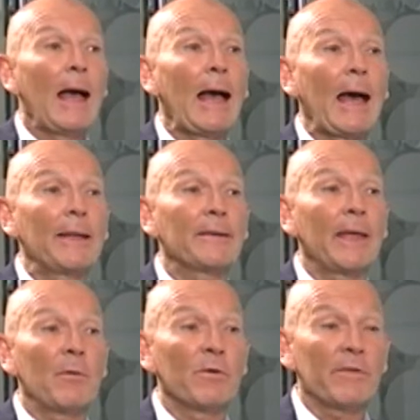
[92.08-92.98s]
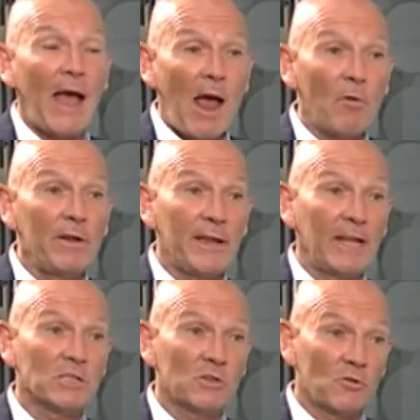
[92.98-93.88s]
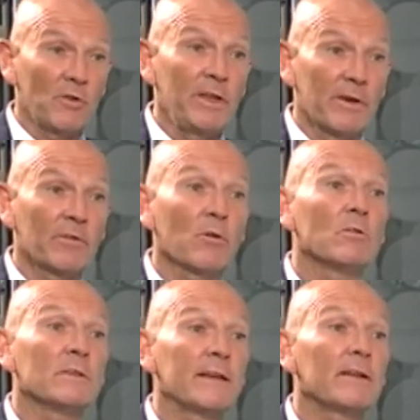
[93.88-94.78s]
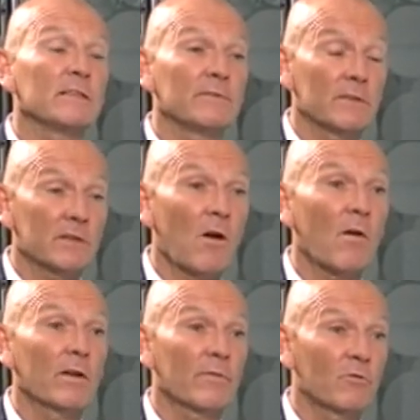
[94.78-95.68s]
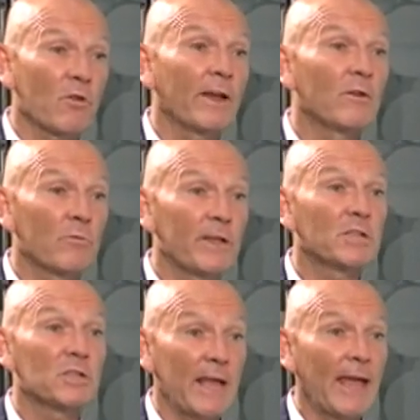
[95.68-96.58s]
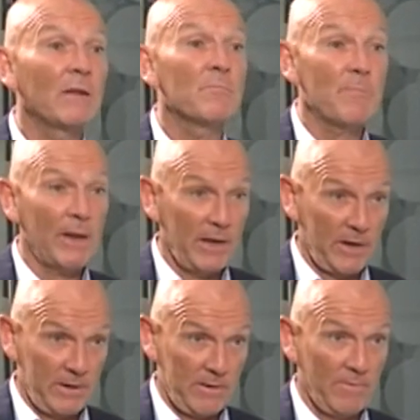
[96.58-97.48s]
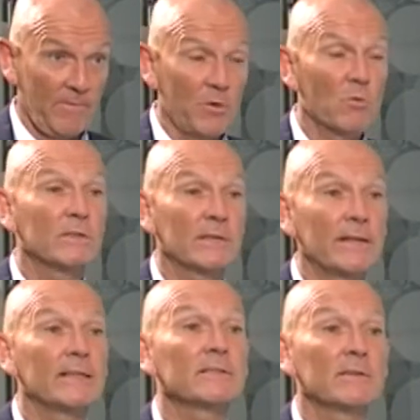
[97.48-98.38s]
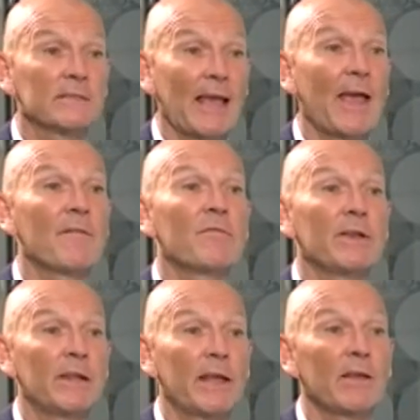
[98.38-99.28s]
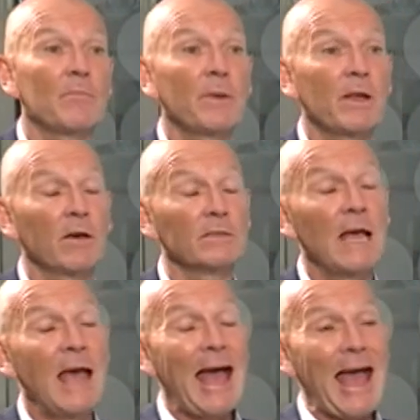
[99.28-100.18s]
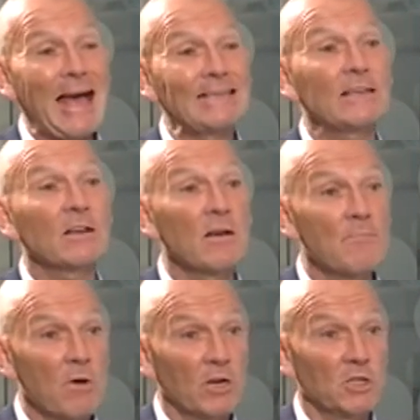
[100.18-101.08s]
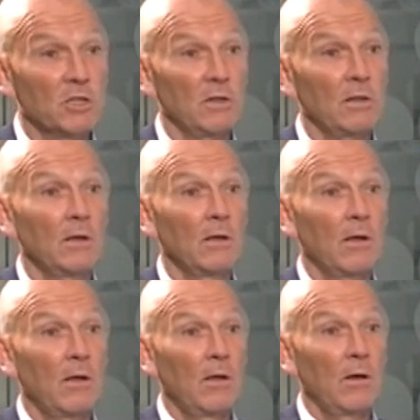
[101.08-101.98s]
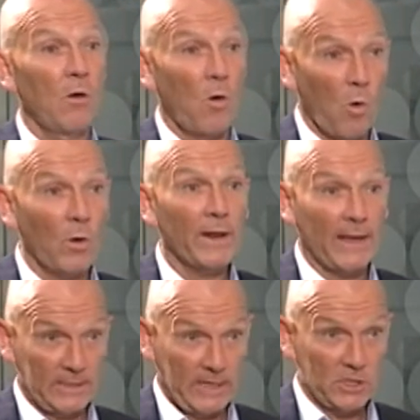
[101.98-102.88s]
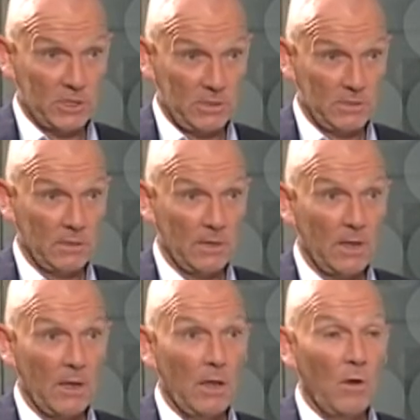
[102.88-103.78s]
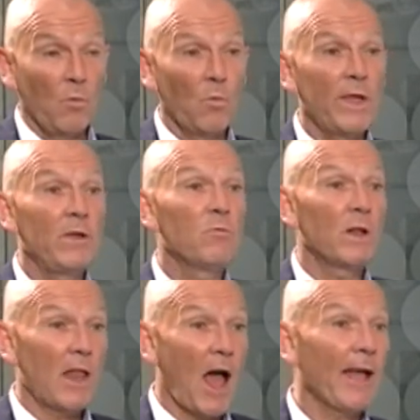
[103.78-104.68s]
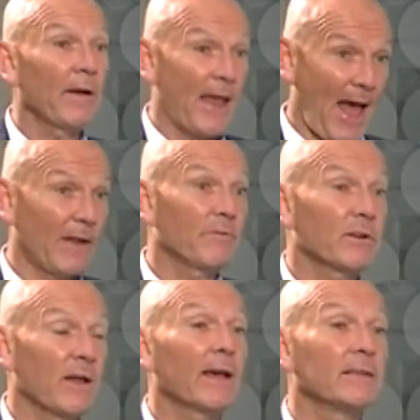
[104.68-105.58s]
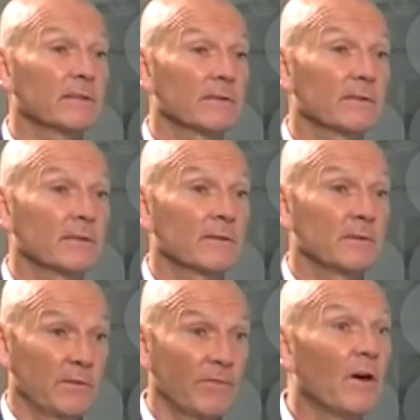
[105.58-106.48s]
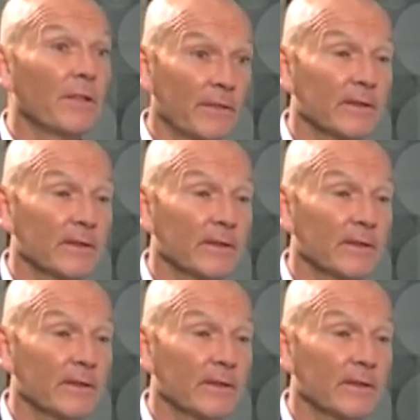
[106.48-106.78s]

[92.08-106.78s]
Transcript: And it was our intention three years ago to set ourselves a target of trying to reach ten million viewers and listeners every day. Because as a commercial organization, we rely on advertisers to fund